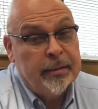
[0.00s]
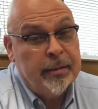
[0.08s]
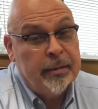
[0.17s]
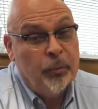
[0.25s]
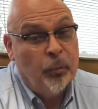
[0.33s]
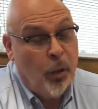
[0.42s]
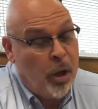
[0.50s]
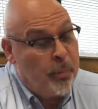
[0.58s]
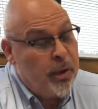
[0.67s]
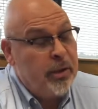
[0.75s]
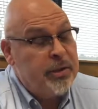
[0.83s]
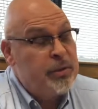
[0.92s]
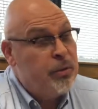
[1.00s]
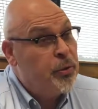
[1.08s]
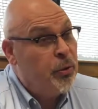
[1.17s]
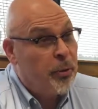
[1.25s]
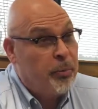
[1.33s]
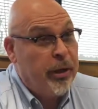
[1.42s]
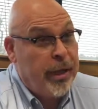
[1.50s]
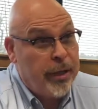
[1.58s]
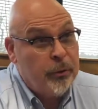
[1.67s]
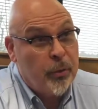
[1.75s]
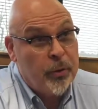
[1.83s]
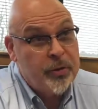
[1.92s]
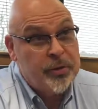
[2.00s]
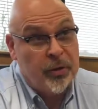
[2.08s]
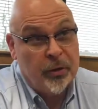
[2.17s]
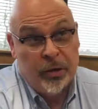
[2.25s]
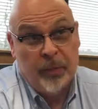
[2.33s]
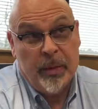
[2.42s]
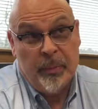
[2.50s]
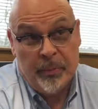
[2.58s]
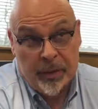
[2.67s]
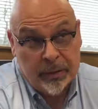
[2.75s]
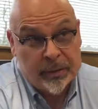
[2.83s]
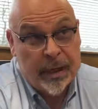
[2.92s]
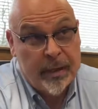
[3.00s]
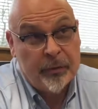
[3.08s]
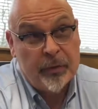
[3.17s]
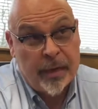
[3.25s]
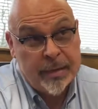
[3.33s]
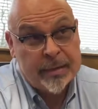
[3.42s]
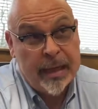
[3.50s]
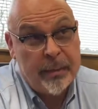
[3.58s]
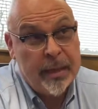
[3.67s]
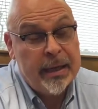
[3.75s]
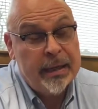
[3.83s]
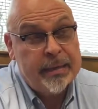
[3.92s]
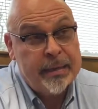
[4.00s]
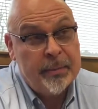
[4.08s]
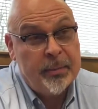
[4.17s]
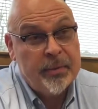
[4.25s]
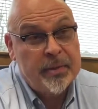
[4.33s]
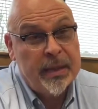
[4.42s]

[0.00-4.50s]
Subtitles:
Walmart's new corporate headquarters are going to be built out of cross-laminated timbers,